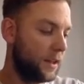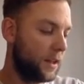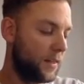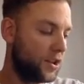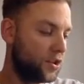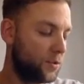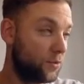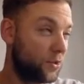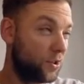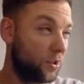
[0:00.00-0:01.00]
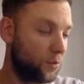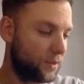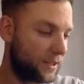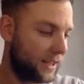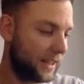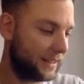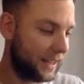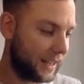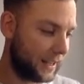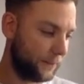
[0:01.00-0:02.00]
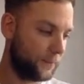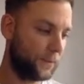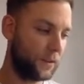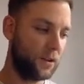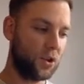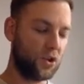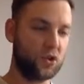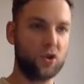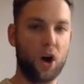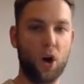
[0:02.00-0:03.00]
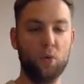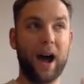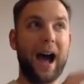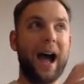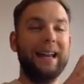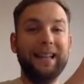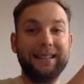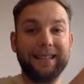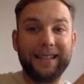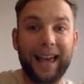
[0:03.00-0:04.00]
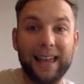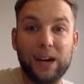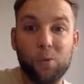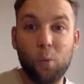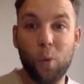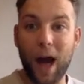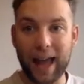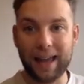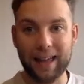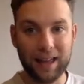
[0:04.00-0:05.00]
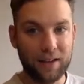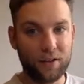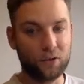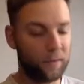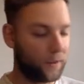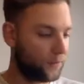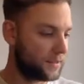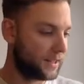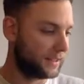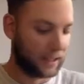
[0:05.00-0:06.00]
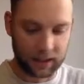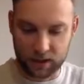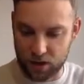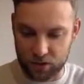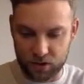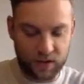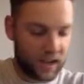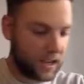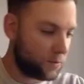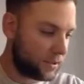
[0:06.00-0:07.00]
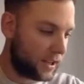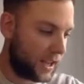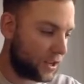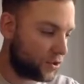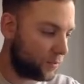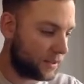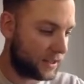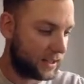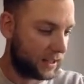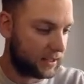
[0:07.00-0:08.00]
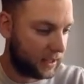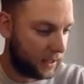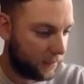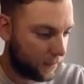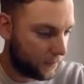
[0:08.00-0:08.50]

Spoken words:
they sum to 16. So I need to take away something from 16 because these ones here sum to 16.